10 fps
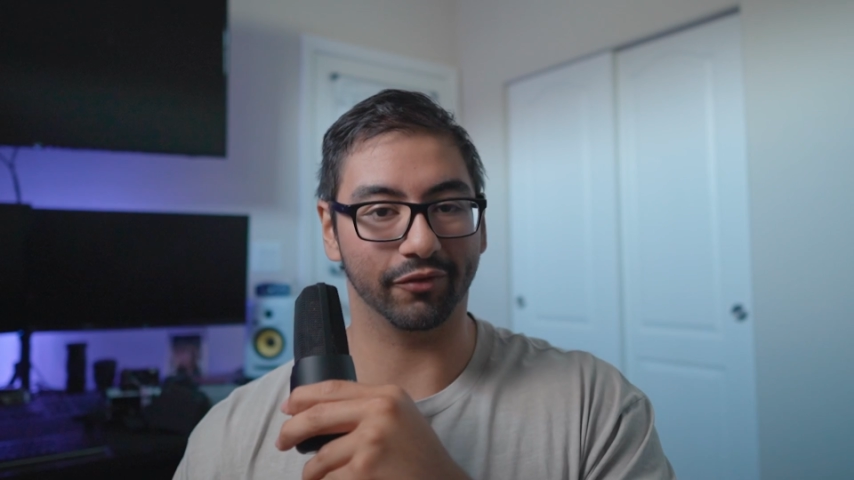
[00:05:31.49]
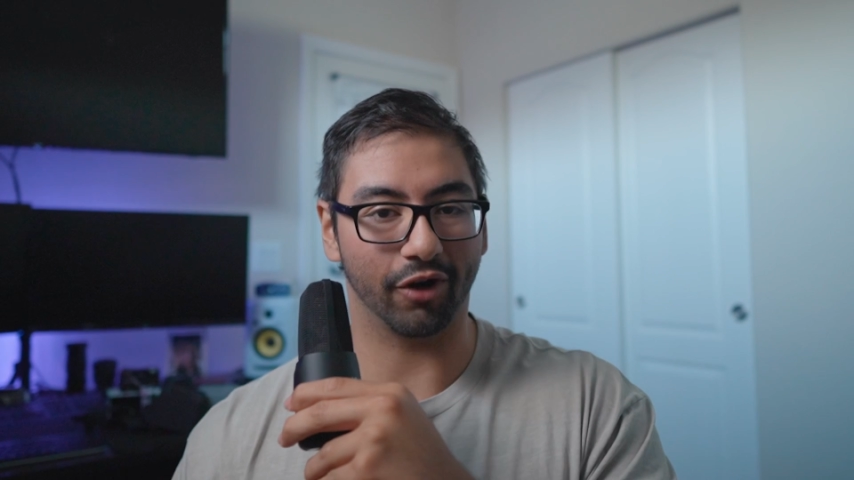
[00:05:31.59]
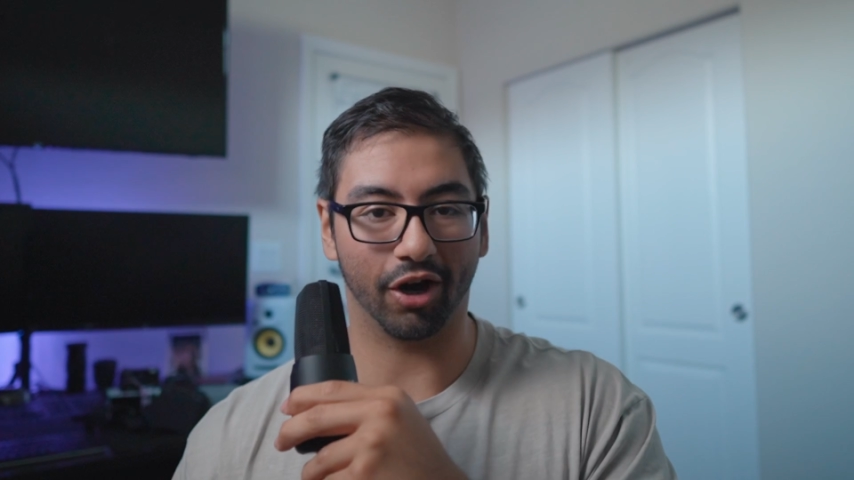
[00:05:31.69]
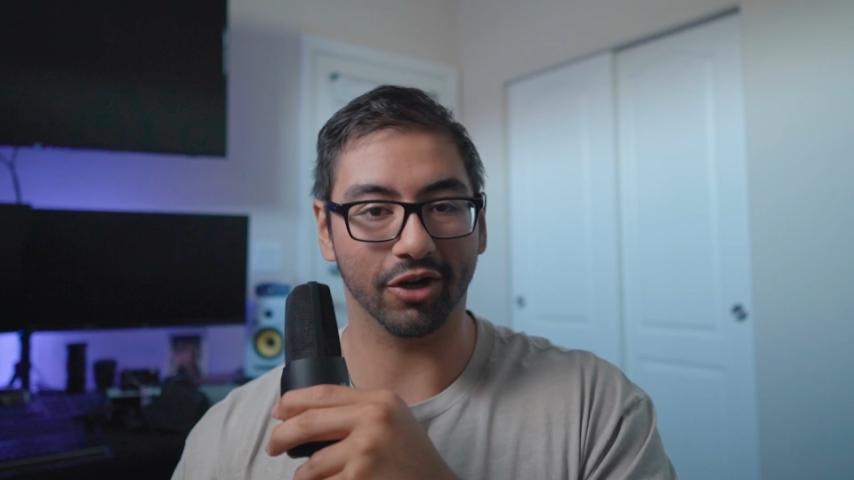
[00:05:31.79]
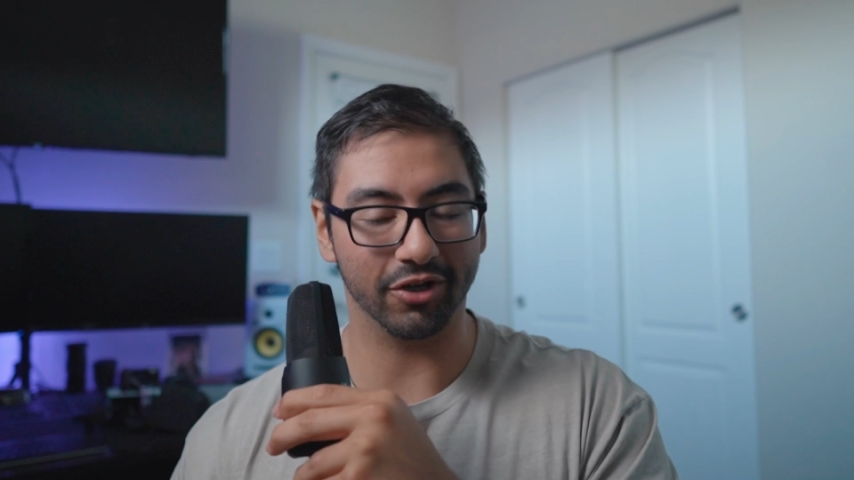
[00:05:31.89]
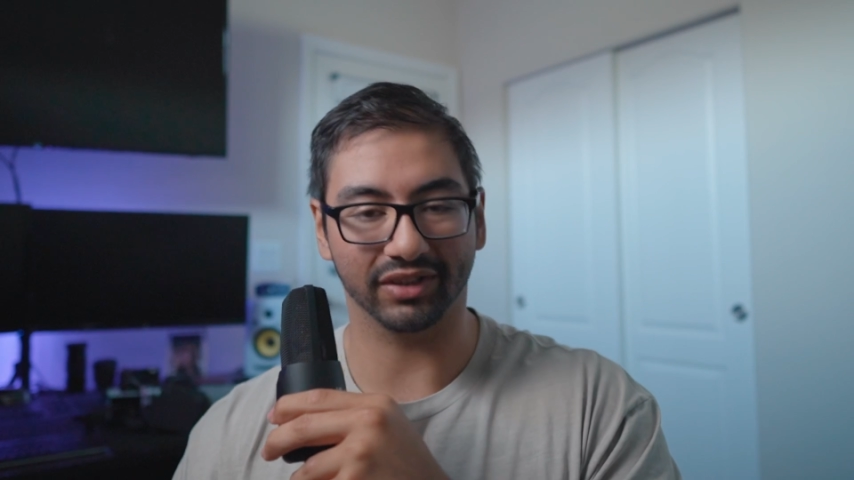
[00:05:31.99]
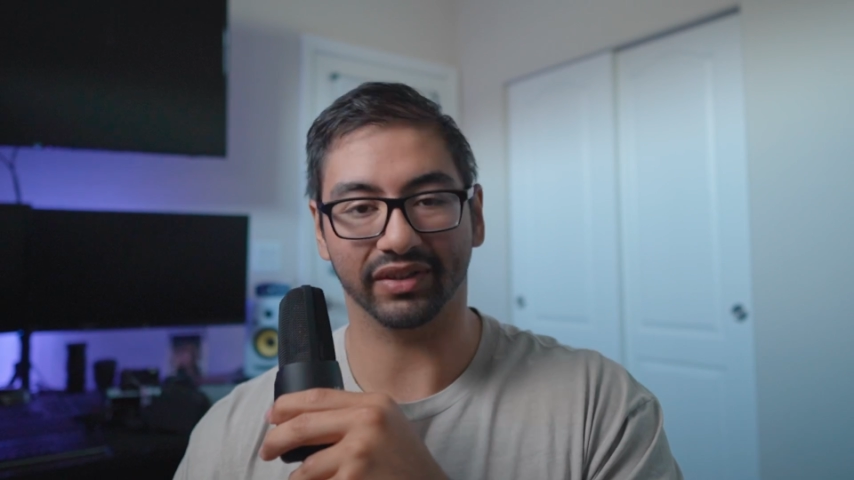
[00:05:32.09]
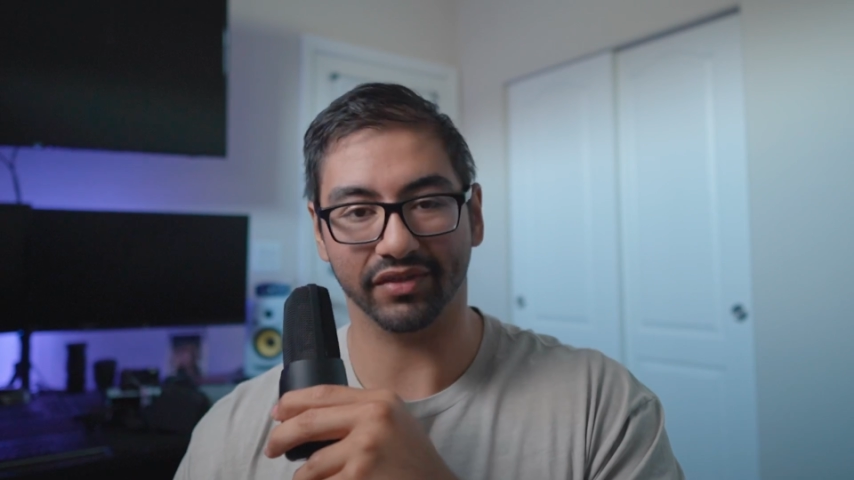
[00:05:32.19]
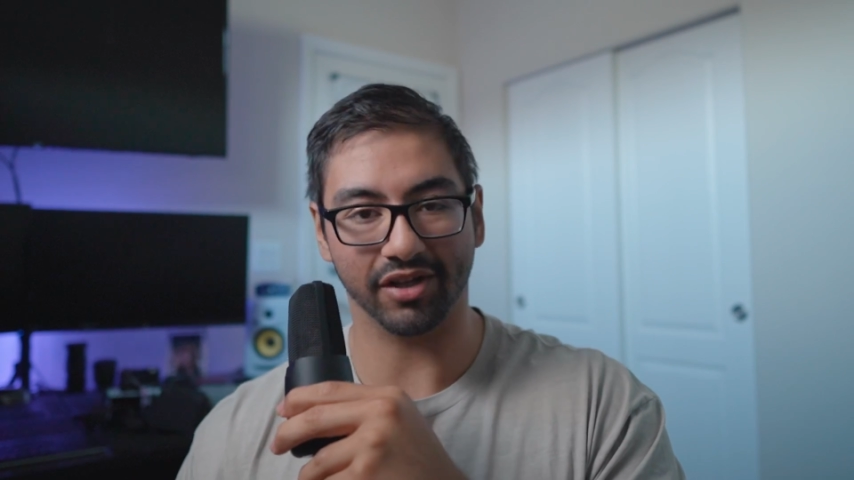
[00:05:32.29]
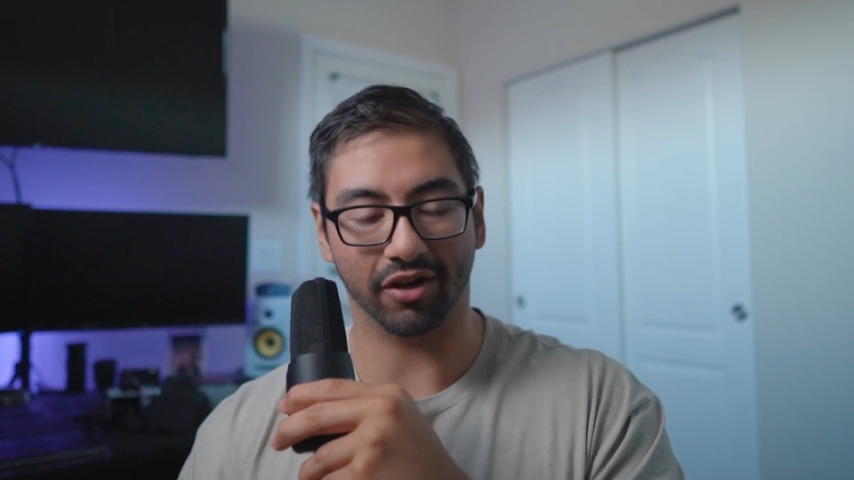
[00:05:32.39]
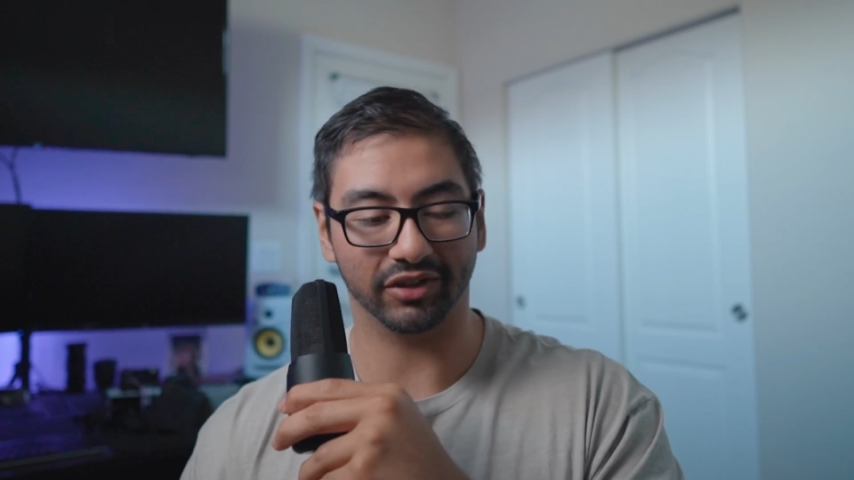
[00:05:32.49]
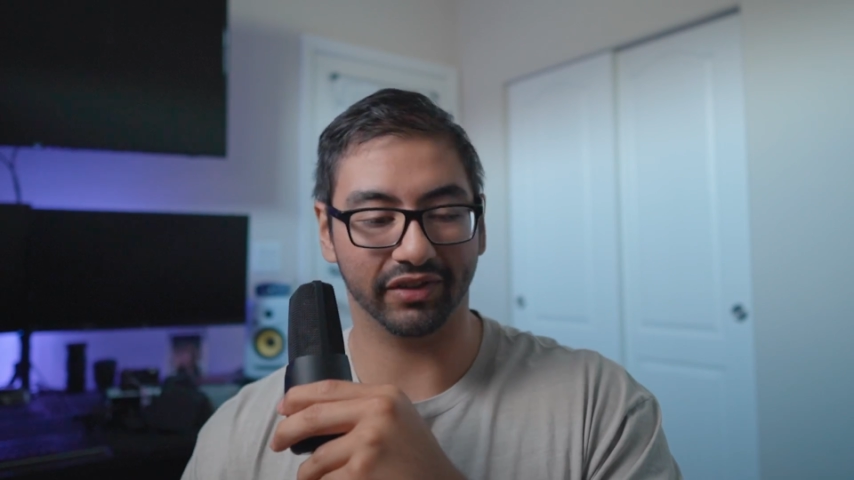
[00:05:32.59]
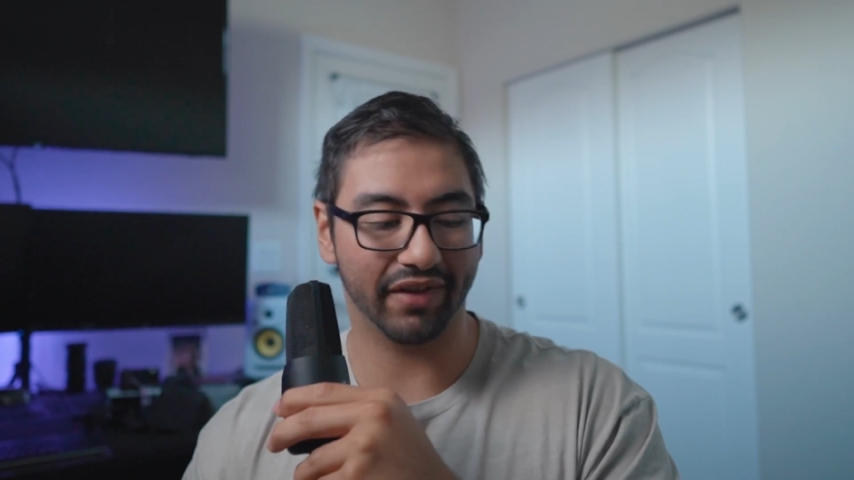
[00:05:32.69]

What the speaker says: for $170.